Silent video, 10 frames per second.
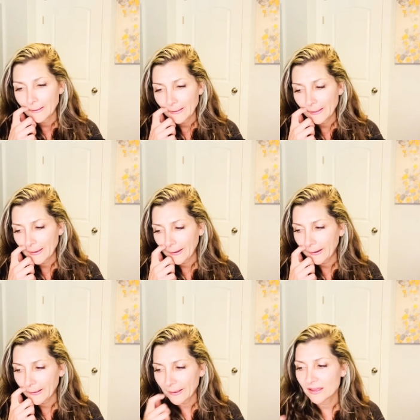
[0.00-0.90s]

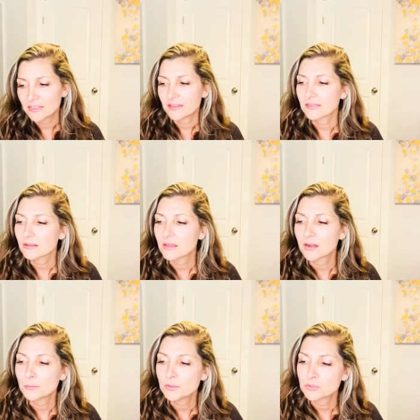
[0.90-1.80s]
And I think that a lot
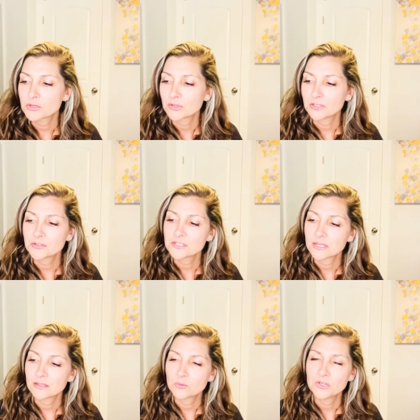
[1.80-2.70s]
of people don't
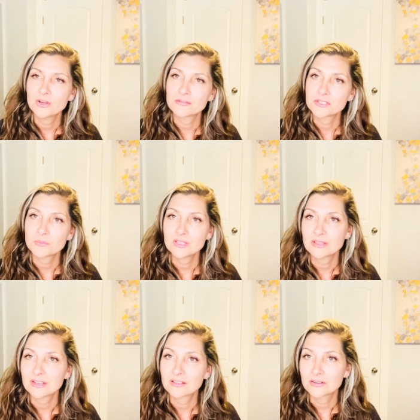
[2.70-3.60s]
understand that when you have something
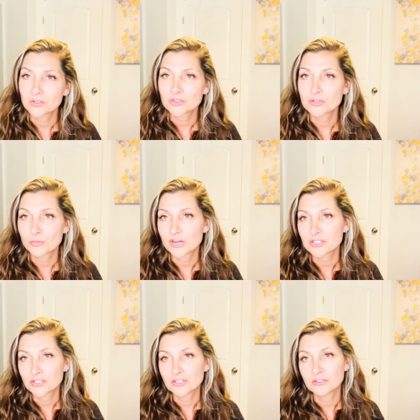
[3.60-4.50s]
like clinical
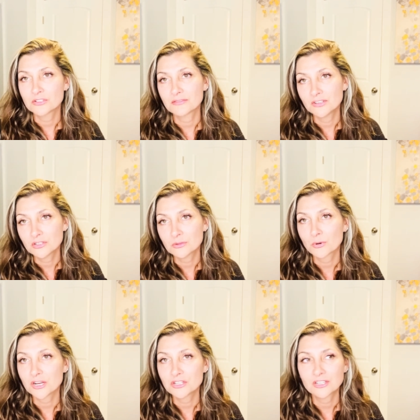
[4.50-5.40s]
depression or severe
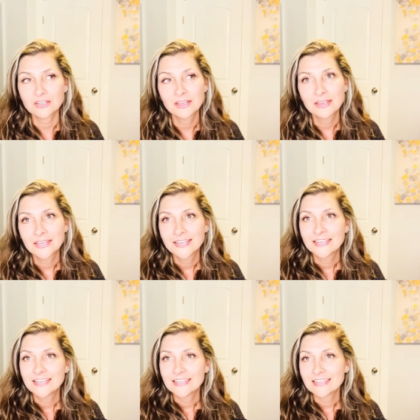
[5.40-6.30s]
depression,
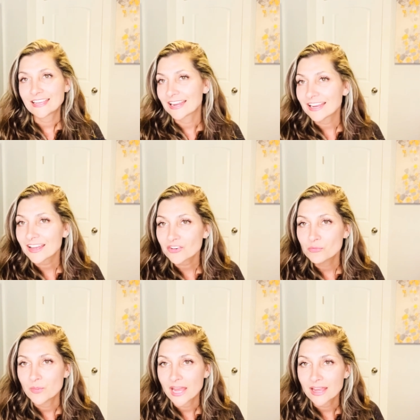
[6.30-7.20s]
getting out of
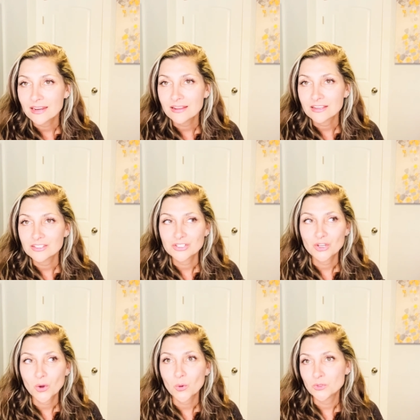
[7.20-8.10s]
bed to
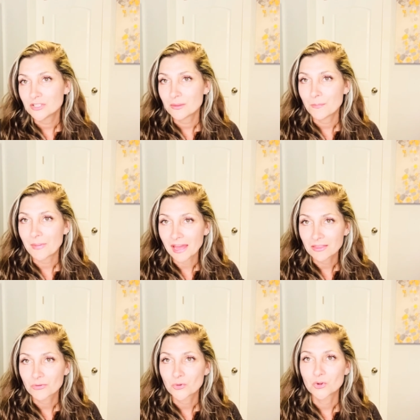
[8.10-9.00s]
go to the
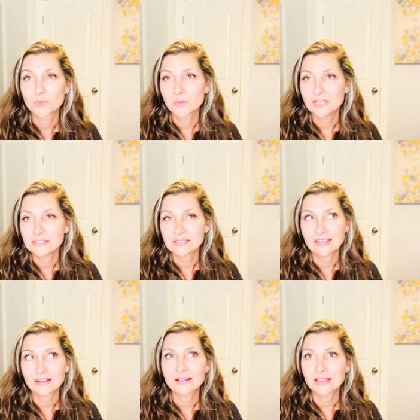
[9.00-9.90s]
bathroom is
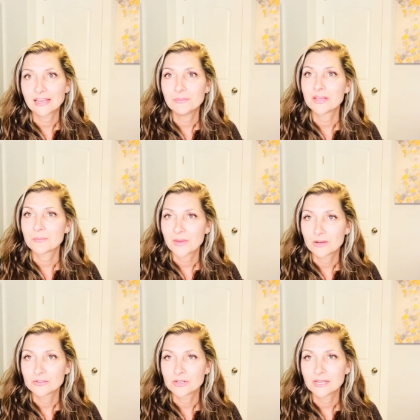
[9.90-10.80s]
like climbing a
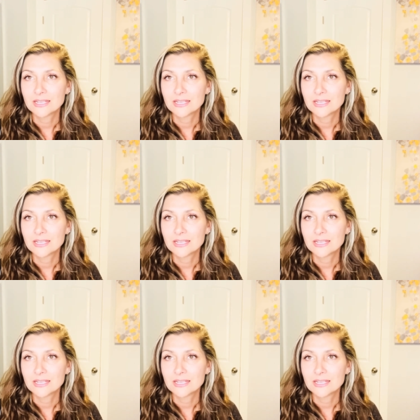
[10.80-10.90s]
mountain.